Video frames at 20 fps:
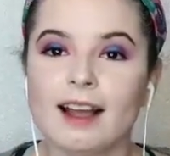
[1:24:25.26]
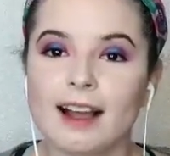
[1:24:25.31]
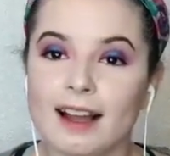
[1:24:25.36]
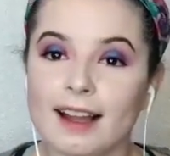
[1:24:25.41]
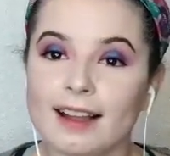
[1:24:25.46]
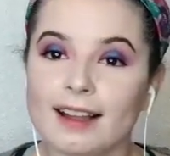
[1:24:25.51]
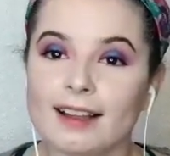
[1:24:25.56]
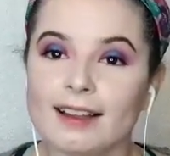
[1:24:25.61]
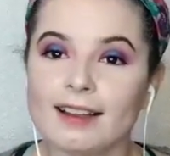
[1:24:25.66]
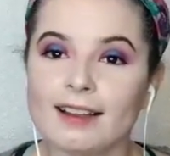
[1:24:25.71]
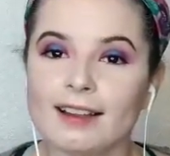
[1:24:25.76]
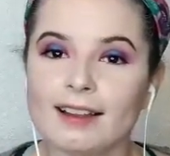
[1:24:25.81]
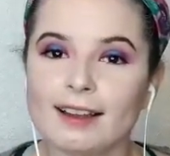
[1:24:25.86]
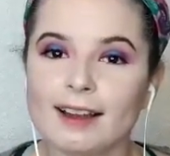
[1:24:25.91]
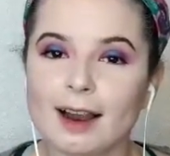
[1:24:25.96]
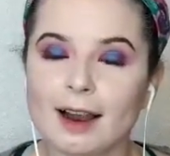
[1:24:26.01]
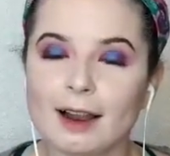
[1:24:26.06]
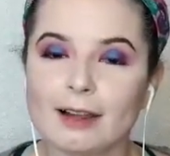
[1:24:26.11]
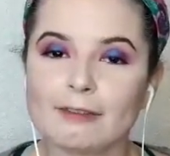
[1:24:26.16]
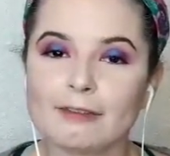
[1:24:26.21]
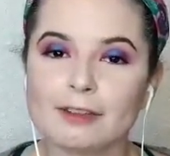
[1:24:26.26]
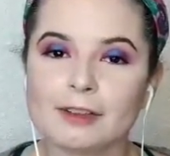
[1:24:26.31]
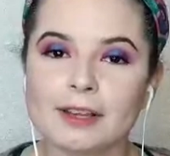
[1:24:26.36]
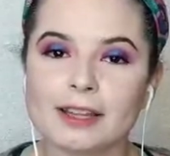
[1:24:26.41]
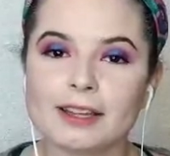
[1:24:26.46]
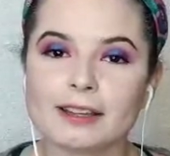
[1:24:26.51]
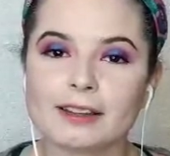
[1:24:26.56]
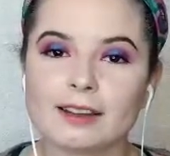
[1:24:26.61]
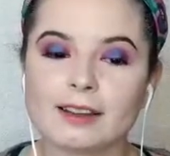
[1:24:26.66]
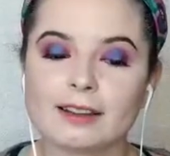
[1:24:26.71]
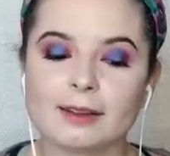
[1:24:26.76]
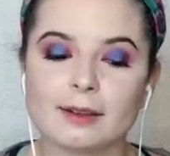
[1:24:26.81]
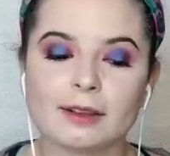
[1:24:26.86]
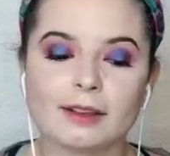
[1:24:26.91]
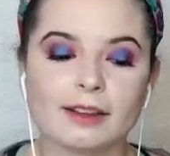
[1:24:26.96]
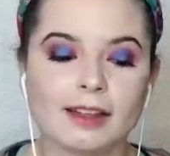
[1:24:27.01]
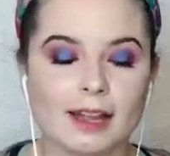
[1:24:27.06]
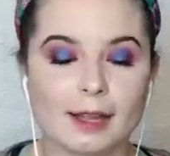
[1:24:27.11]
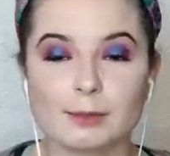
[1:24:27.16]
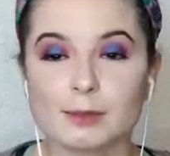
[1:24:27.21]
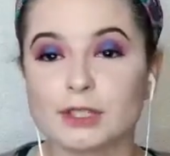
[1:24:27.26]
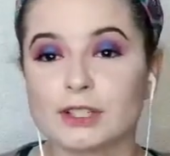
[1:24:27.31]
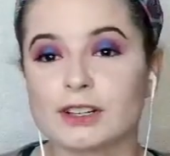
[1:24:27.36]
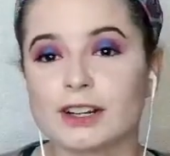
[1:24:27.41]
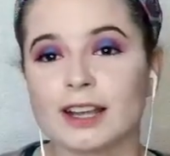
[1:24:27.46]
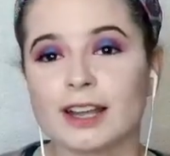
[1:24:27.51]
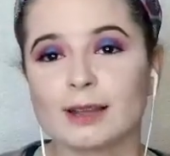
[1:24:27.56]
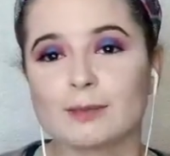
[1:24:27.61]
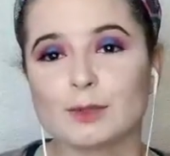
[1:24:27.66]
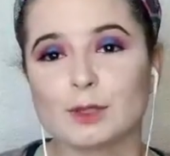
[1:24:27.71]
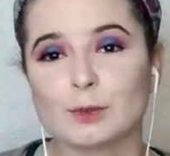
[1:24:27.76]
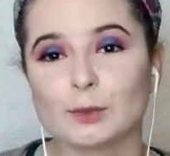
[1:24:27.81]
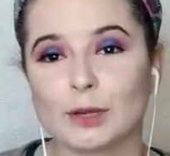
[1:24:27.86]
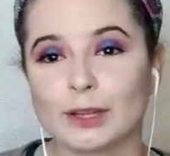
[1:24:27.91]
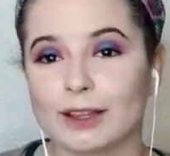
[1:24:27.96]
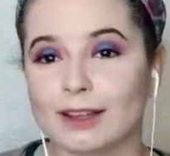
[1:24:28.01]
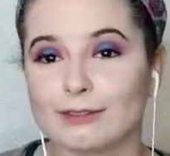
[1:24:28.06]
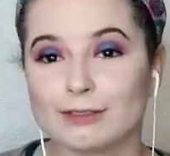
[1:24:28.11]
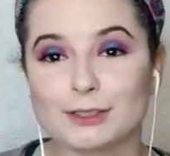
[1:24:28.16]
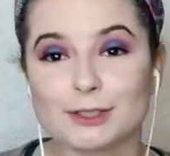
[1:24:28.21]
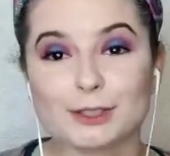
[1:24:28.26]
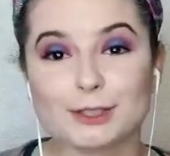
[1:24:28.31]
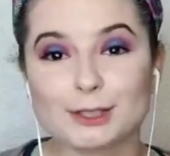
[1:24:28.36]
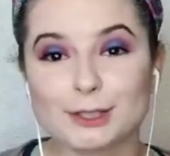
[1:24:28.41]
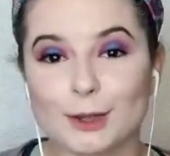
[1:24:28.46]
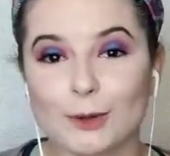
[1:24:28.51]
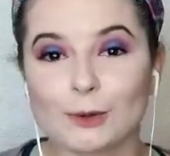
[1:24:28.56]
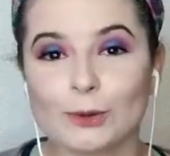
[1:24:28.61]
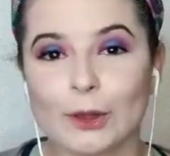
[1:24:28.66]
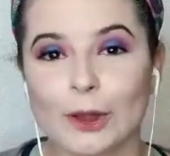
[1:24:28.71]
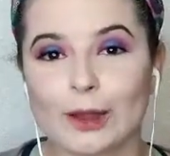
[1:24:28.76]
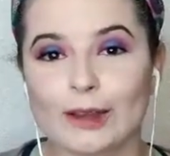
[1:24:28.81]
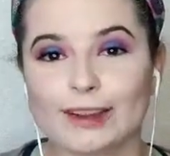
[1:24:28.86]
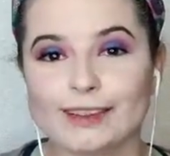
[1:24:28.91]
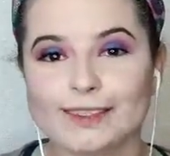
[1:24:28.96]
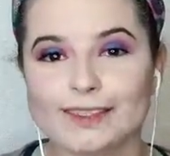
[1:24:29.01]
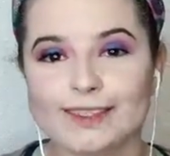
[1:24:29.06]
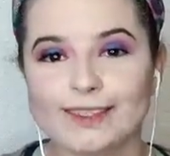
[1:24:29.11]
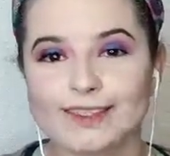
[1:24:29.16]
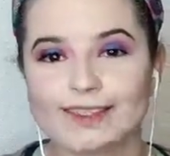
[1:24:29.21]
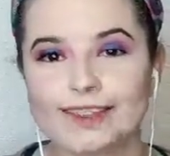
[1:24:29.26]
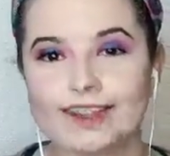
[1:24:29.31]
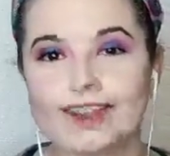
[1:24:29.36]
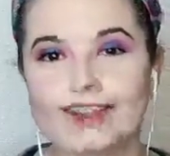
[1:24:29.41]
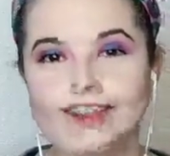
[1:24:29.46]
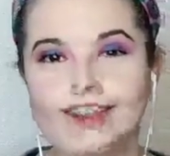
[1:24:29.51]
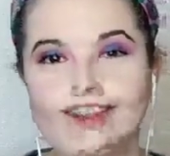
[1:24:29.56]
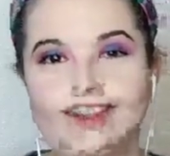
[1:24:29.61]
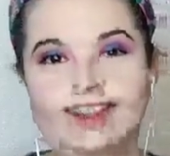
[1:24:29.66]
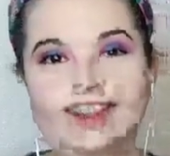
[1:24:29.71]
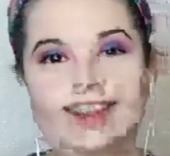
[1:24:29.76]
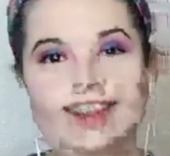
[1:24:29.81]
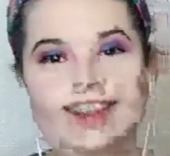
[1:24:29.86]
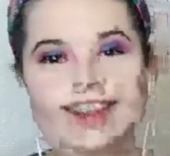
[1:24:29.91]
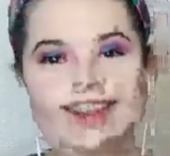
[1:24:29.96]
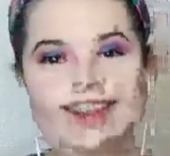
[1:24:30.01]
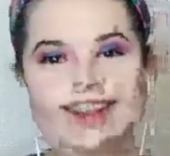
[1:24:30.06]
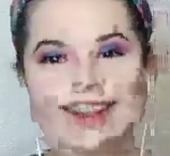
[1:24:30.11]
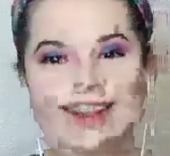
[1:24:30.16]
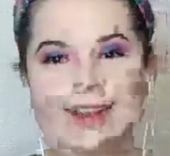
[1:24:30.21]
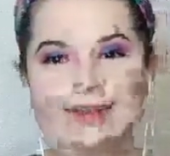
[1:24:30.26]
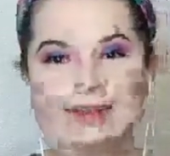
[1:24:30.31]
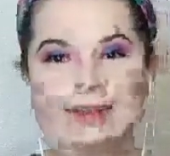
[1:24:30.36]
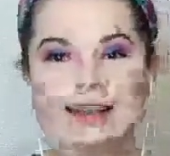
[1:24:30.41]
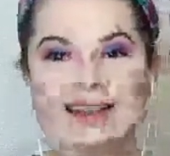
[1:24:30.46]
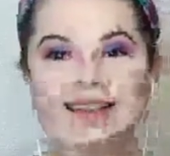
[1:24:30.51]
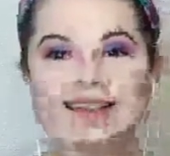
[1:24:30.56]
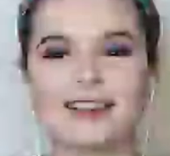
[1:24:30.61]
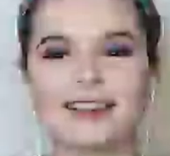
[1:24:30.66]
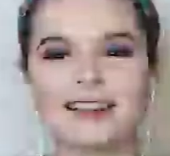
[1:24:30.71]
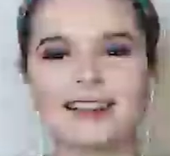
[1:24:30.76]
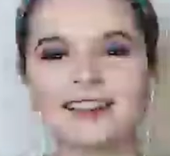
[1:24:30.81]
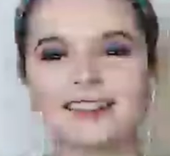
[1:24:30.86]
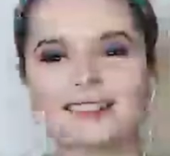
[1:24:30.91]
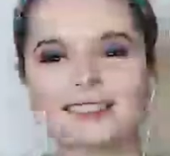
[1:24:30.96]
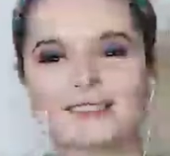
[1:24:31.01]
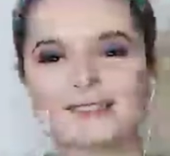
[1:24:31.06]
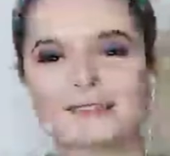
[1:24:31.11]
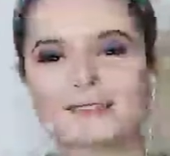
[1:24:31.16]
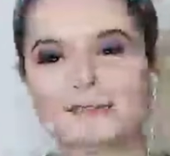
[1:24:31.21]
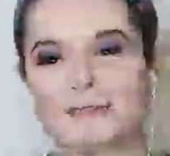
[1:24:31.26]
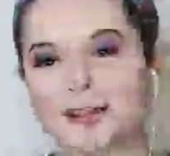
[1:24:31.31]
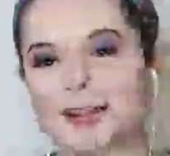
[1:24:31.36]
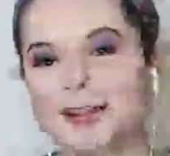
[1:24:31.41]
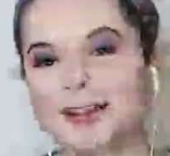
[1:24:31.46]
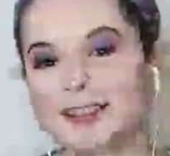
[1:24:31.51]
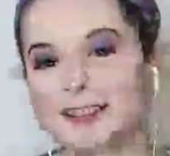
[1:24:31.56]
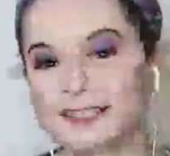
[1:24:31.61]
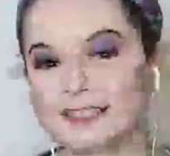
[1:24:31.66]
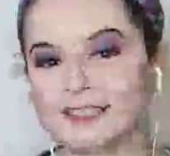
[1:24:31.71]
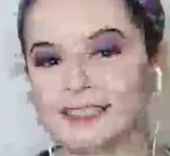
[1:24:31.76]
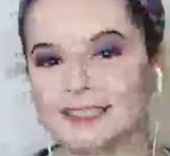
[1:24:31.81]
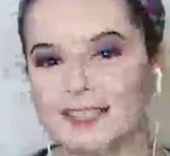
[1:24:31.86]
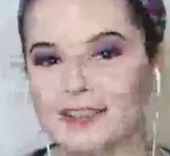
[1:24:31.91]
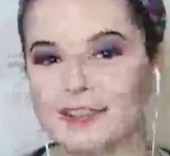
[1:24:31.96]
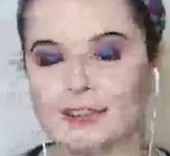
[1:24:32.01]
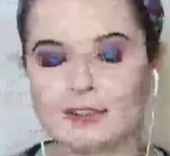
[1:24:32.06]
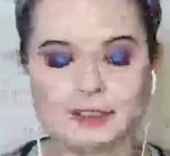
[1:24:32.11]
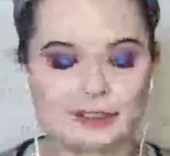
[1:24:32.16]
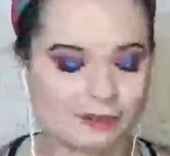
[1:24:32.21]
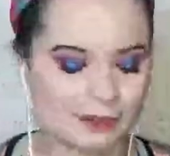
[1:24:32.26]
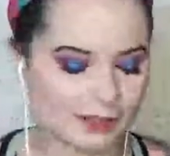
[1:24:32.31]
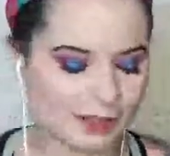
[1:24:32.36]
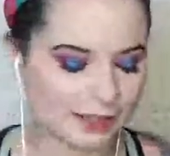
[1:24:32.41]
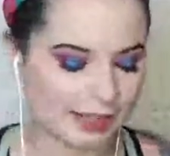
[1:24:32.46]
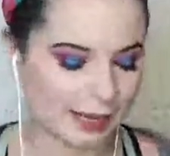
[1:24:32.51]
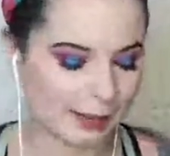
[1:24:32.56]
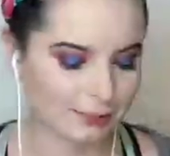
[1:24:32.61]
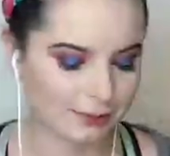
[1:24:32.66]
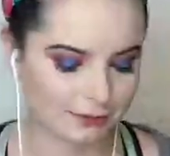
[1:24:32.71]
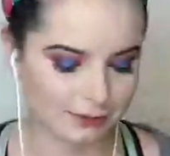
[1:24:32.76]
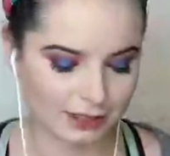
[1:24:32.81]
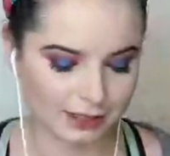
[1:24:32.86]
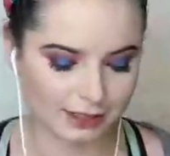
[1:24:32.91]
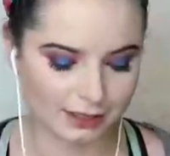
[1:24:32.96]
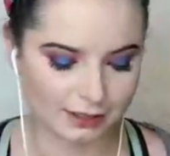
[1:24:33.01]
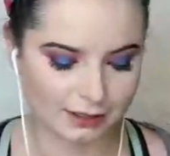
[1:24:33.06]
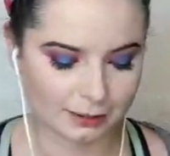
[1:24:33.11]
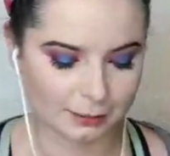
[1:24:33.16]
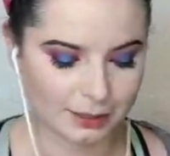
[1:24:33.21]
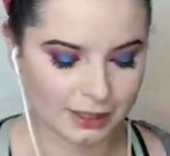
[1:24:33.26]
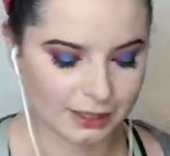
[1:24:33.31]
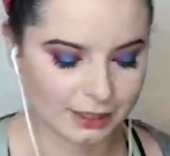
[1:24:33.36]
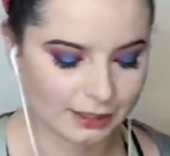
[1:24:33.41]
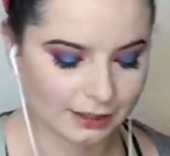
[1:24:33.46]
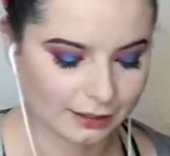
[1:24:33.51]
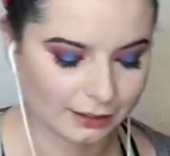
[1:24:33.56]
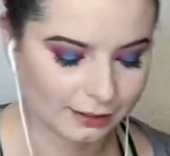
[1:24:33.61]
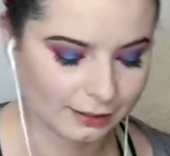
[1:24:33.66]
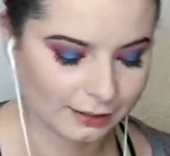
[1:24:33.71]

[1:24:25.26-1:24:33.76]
I feel like a hamster in a hamster wheel. I feel so lost in that game, and it's fun. It's definitely very captivating in the beginning.